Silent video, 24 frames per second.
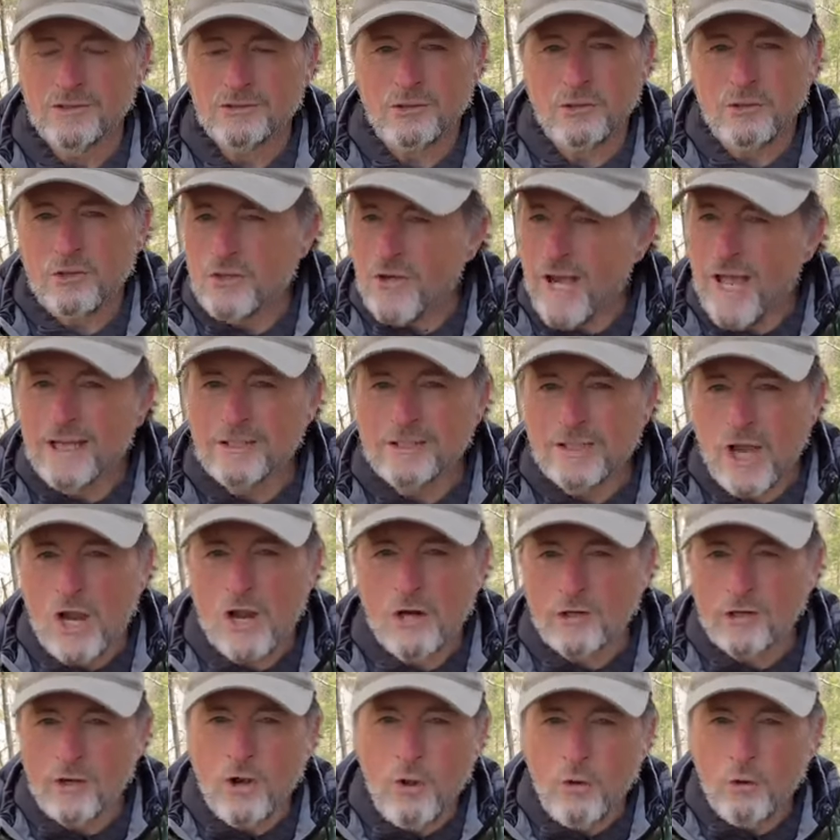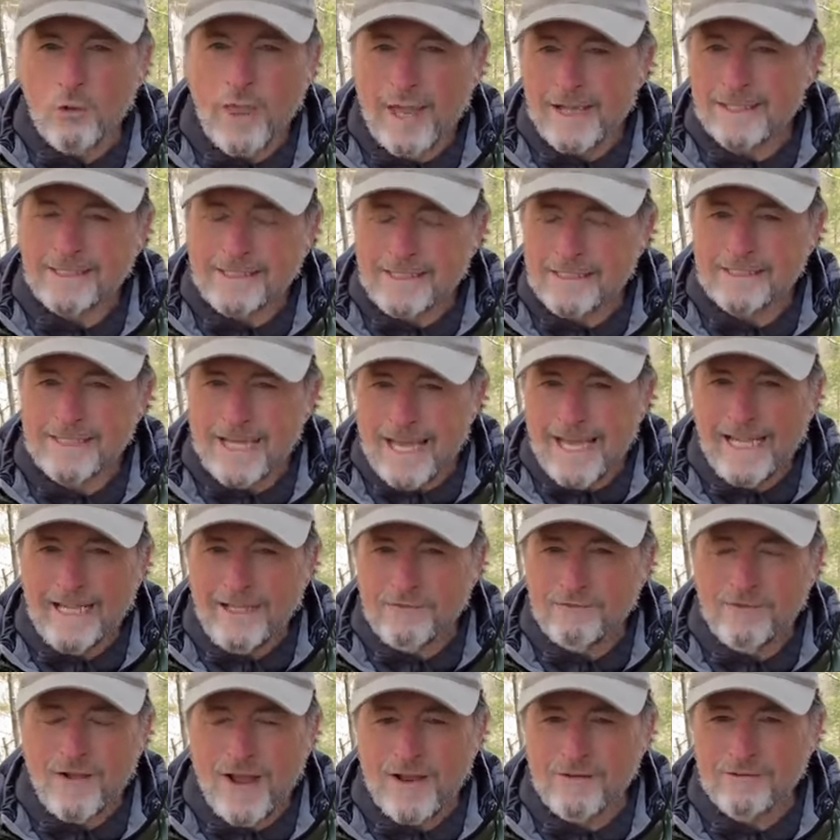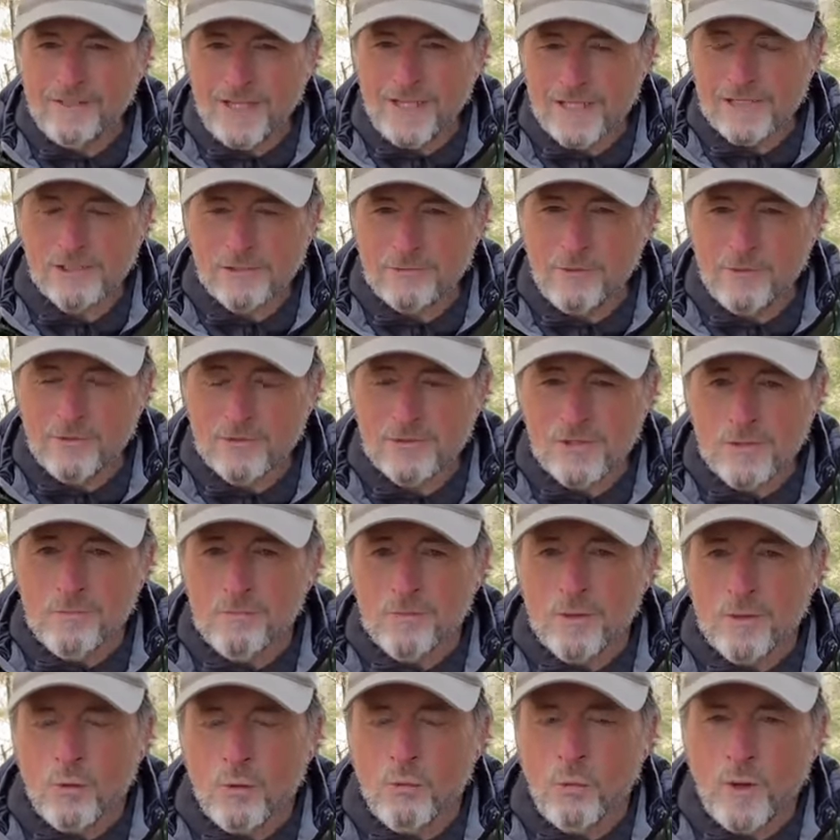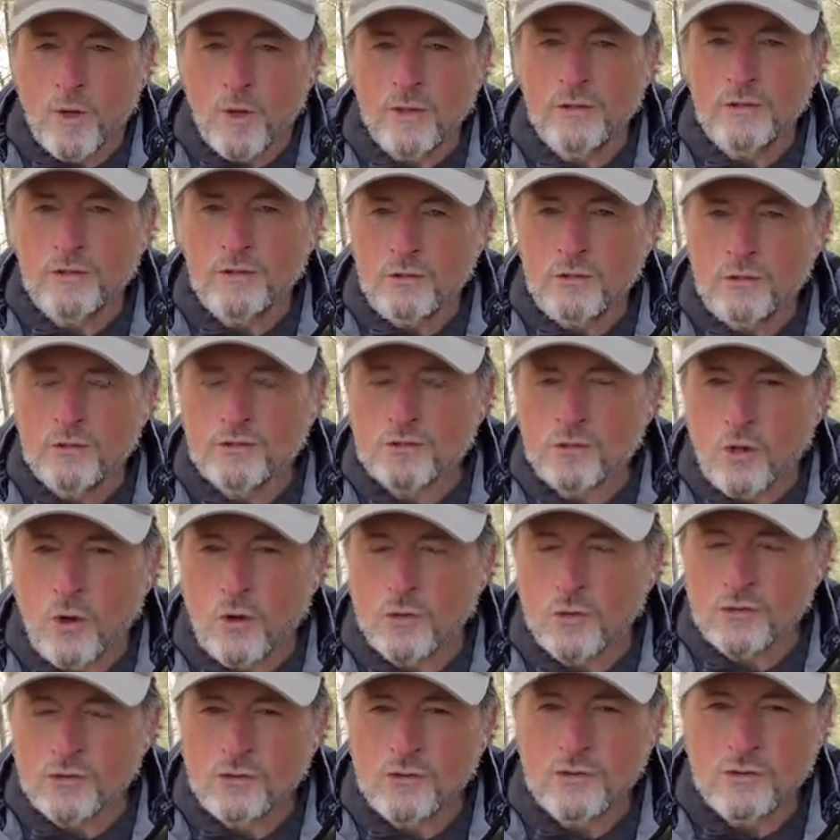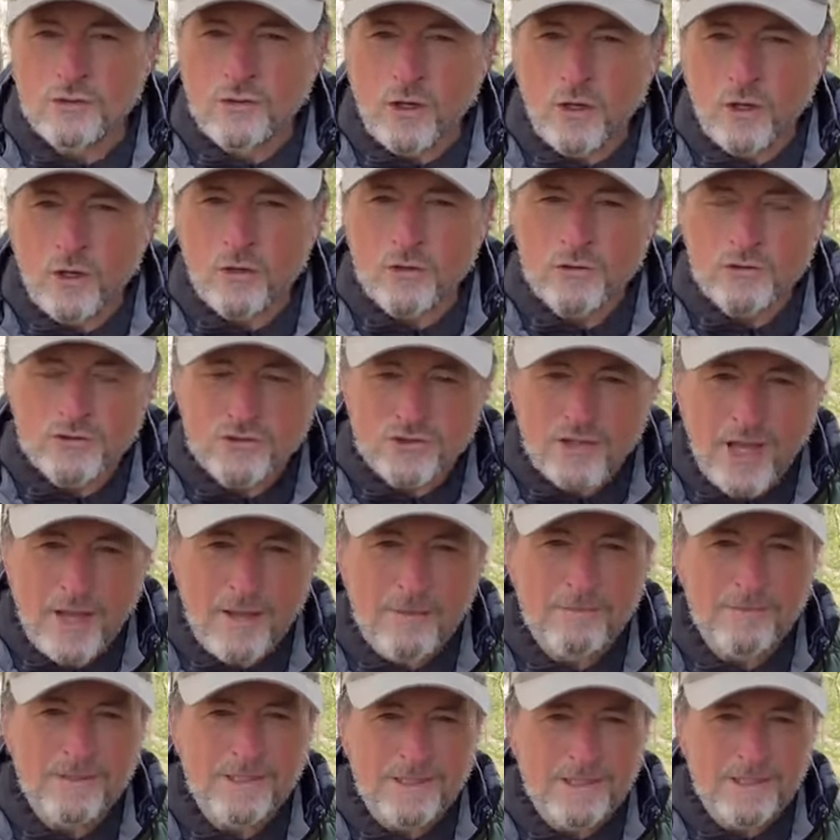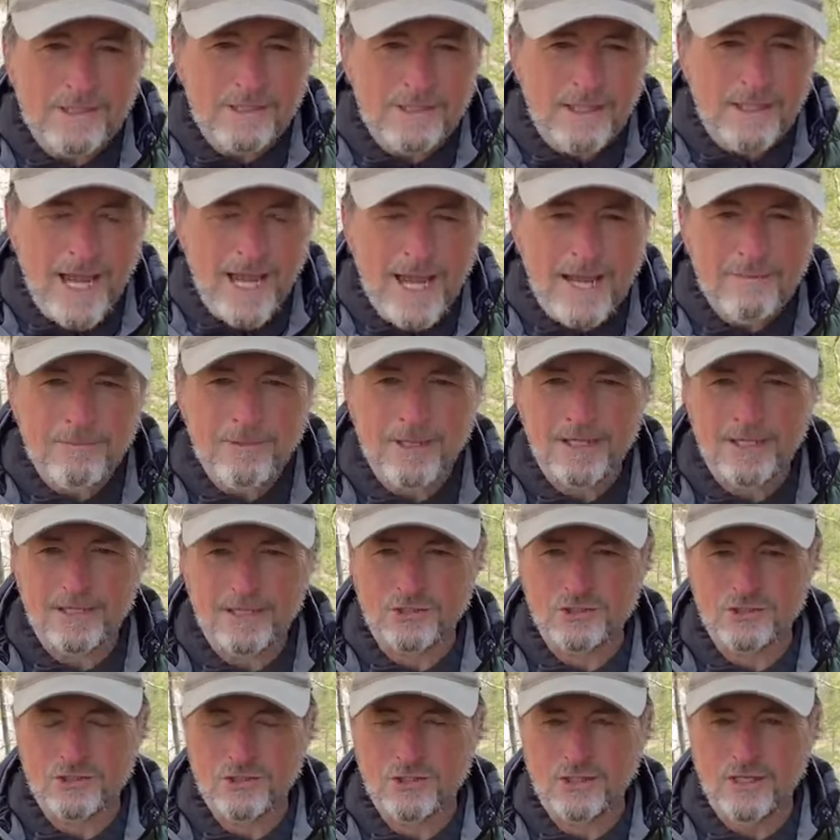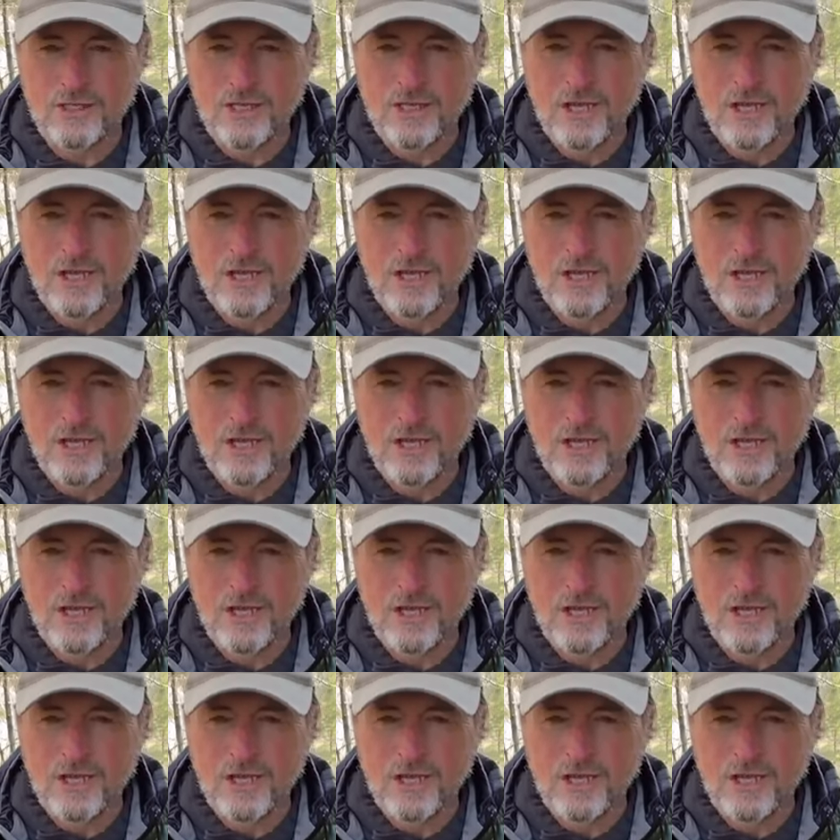So you're not talking a whole lot to get to 85 decibels where you start to incur some damage.